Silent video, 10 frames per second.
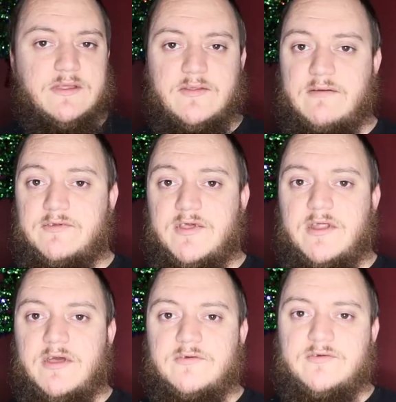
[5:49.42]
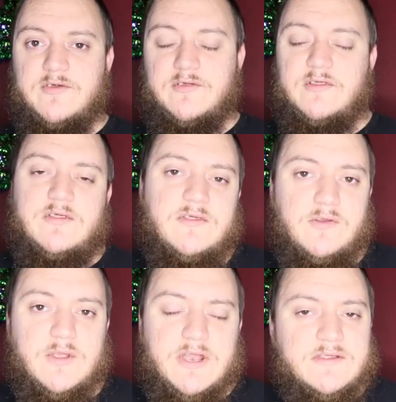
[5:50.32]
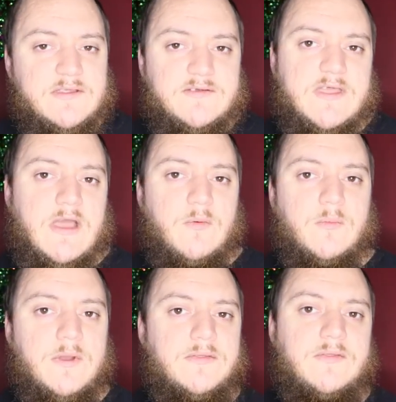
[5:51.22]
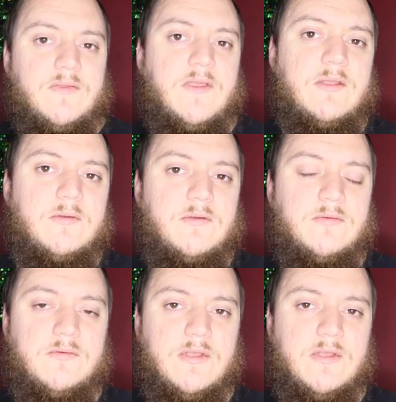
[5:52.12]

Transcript: They have a ton of others, and you get a discount with the,